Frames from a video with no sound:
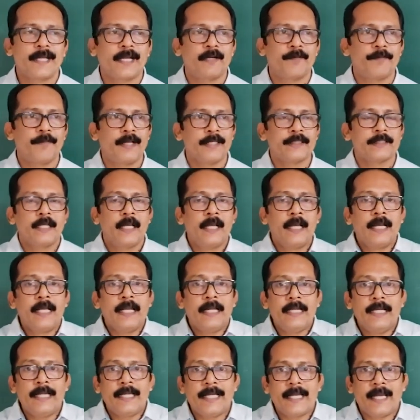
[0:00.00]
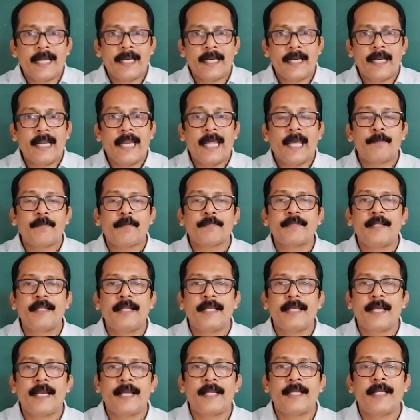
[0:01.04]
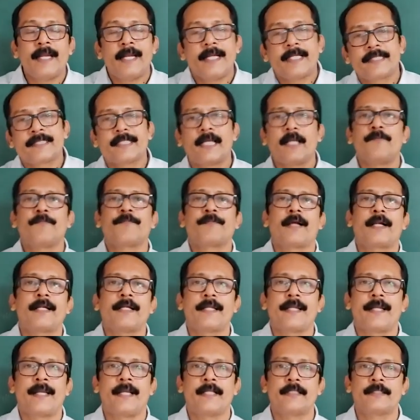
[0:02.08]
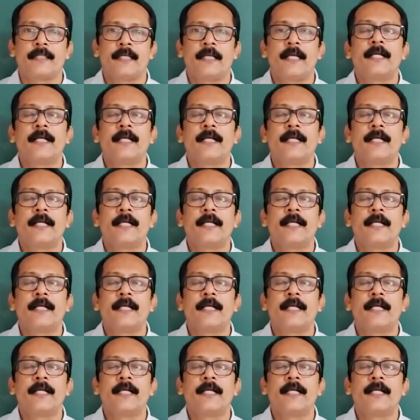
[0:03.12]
means ligand, name of the ligand itself contains